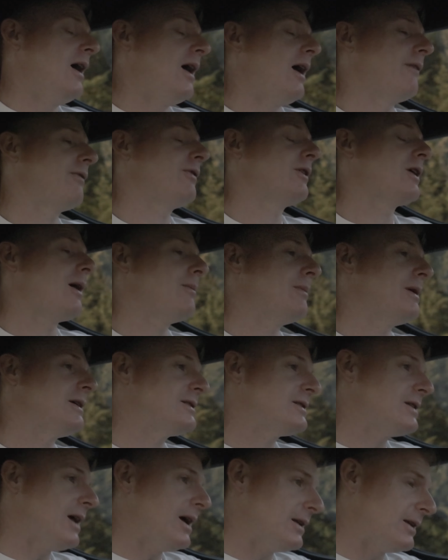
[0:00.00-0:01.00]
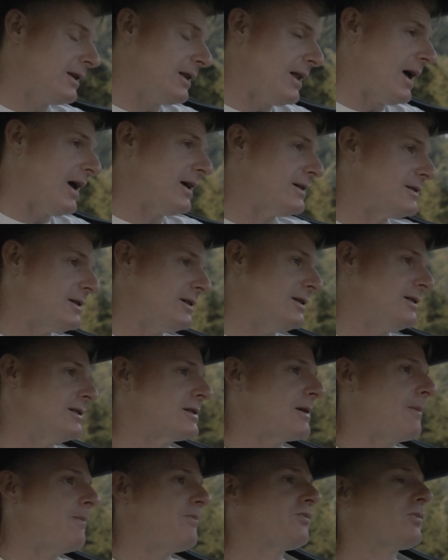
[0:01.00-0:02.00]
I forgot my
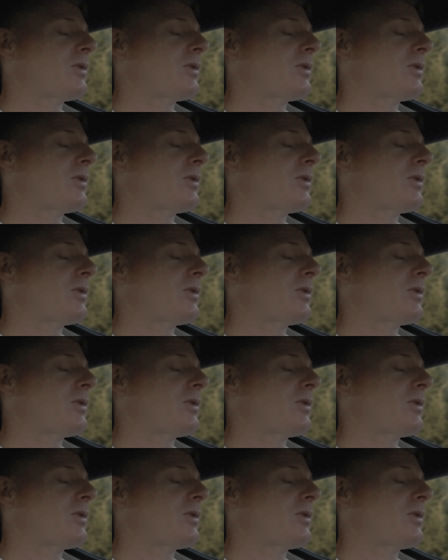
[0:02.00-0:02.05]
sunglasses.